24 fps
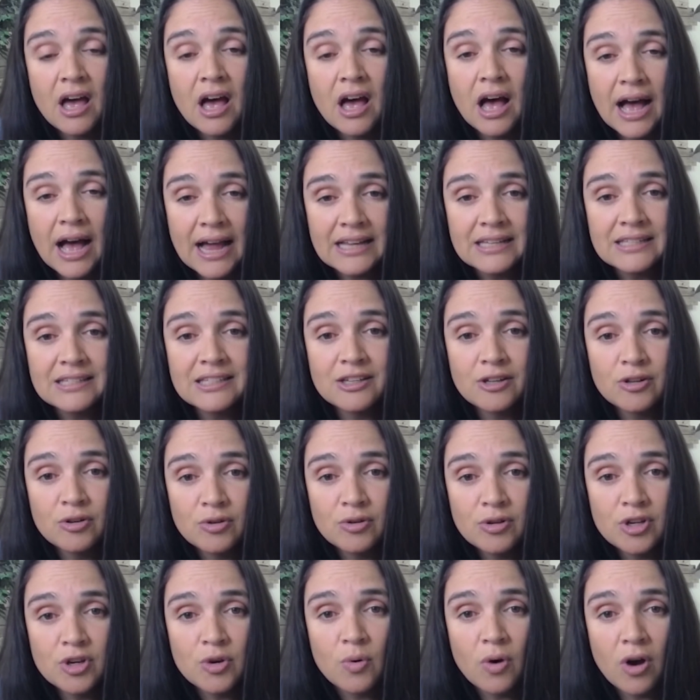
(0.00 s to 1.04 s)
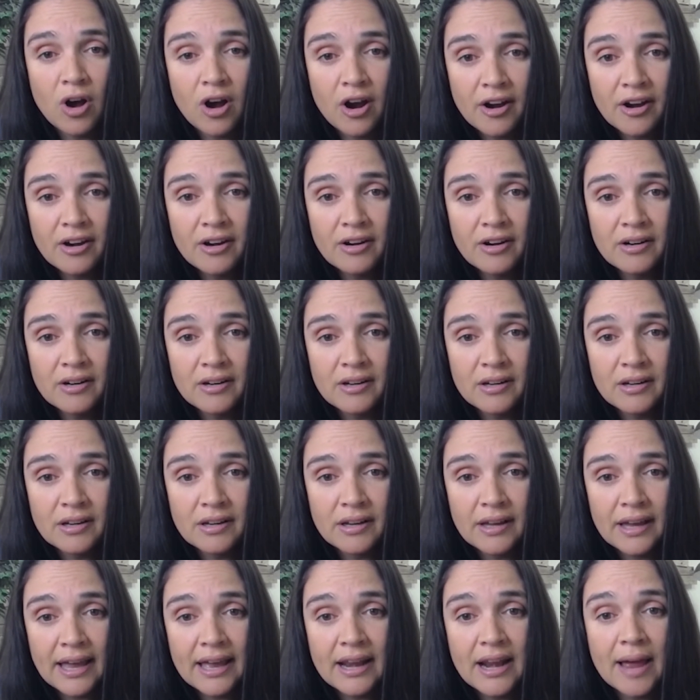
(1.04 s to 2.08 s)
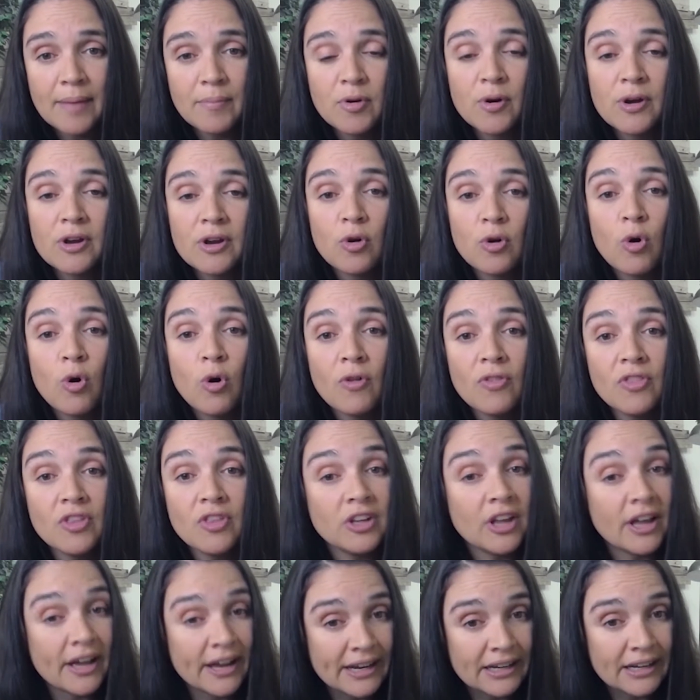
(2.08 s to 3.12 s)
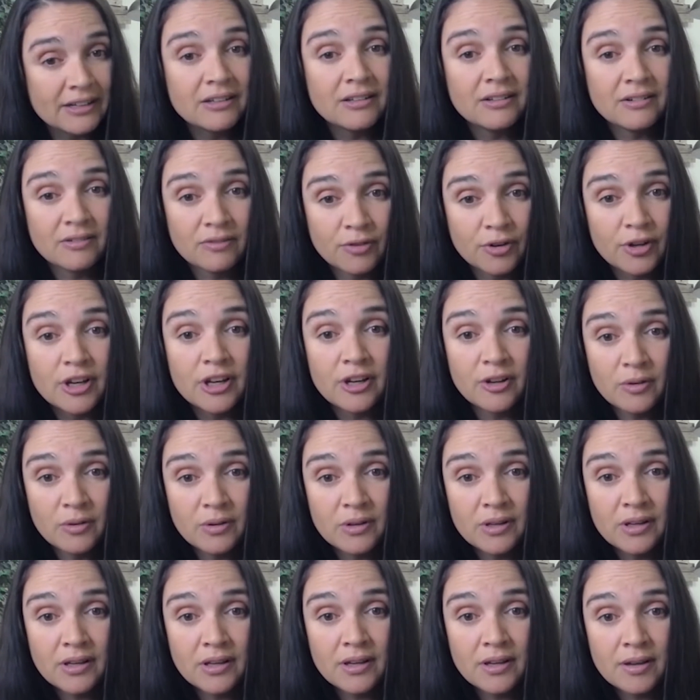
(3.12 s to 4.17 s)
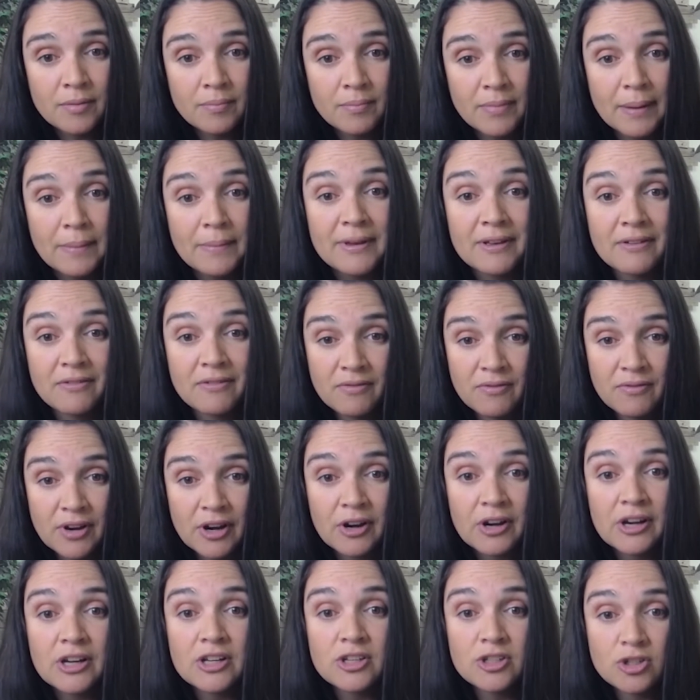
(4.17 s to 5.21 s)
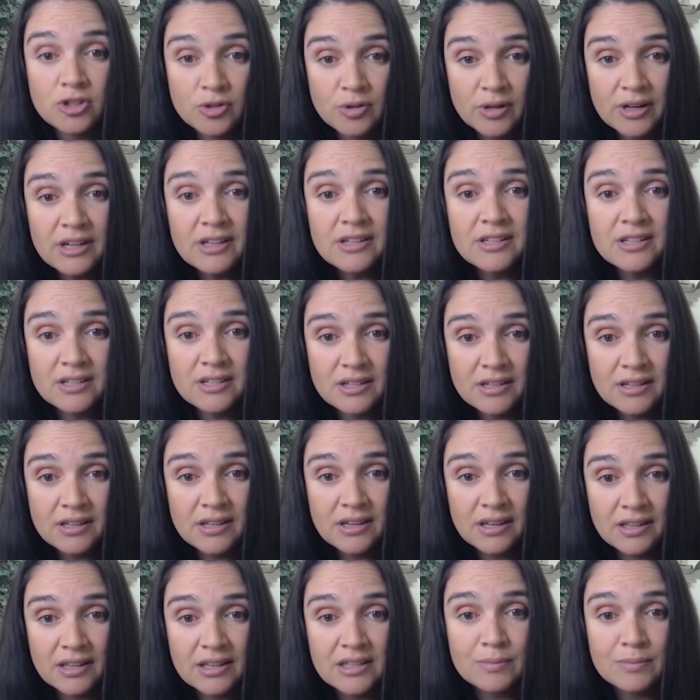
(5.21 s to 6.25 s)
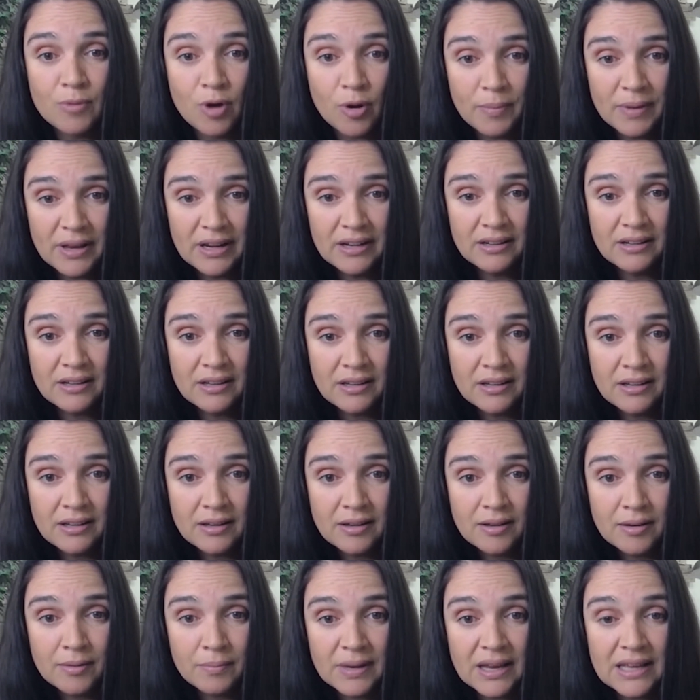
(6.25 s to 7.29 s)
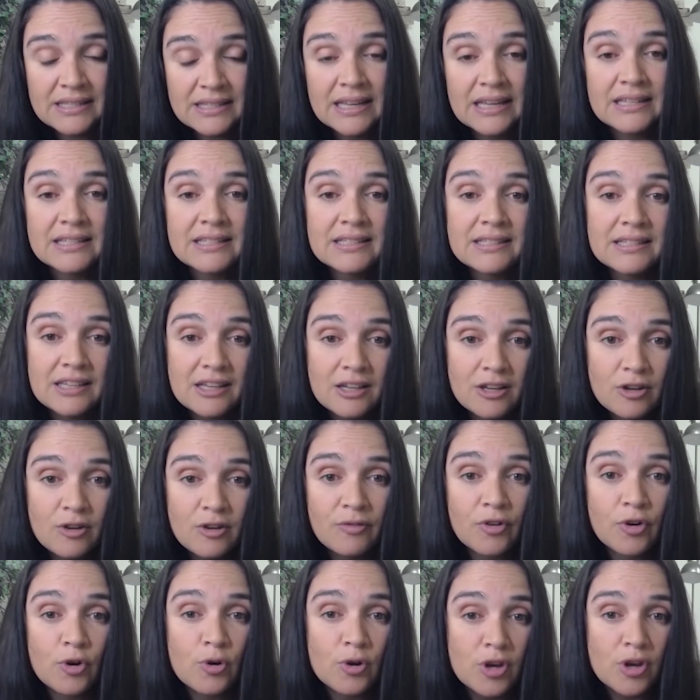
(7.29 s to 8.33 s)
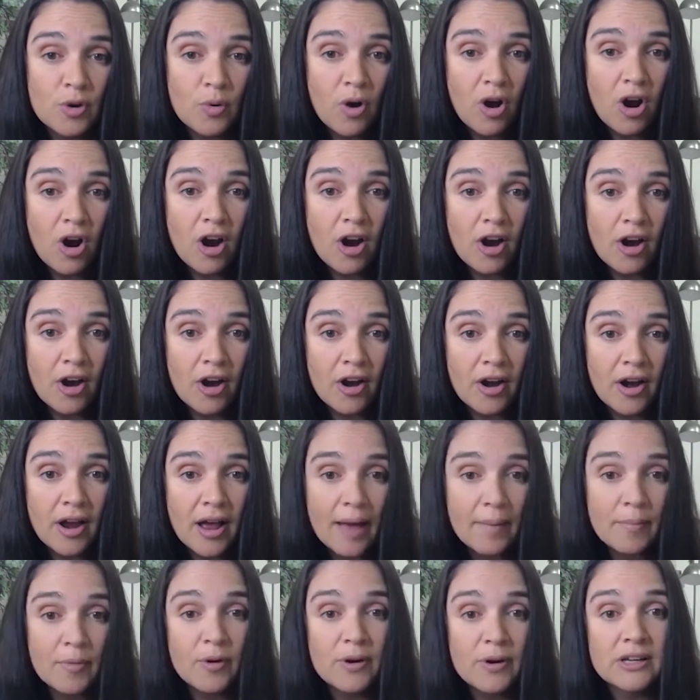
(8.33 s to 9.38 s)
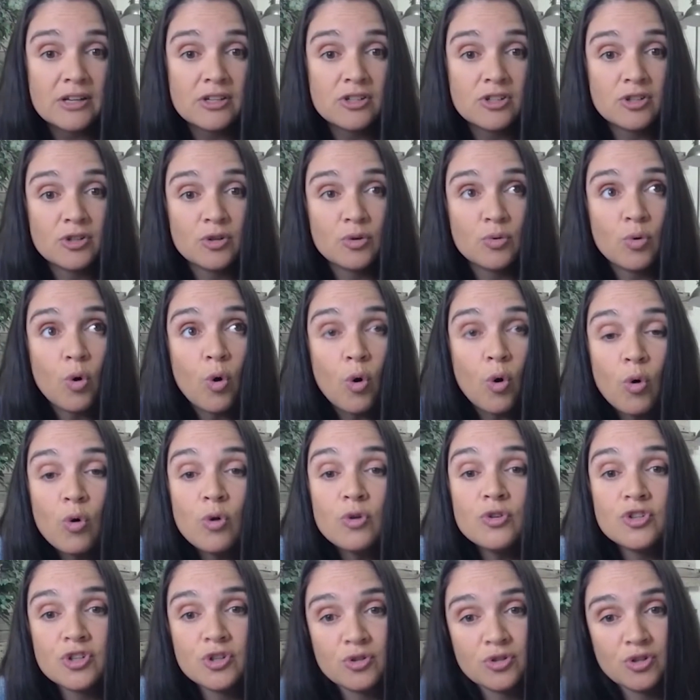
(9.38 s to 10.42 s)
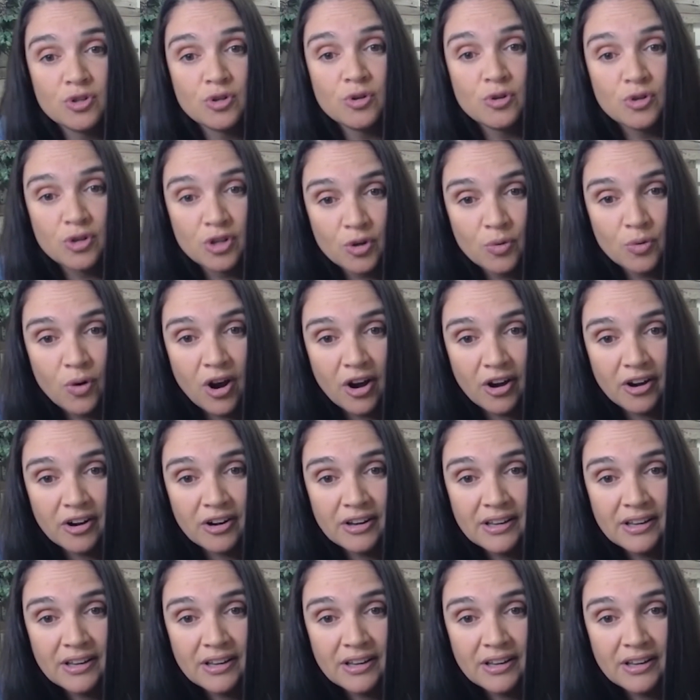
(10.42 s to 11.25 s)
I see who you are, and I'm going to hold the line for you by being very strict in this moment. Because I see you for who you are, I'm going to hold you to who you are.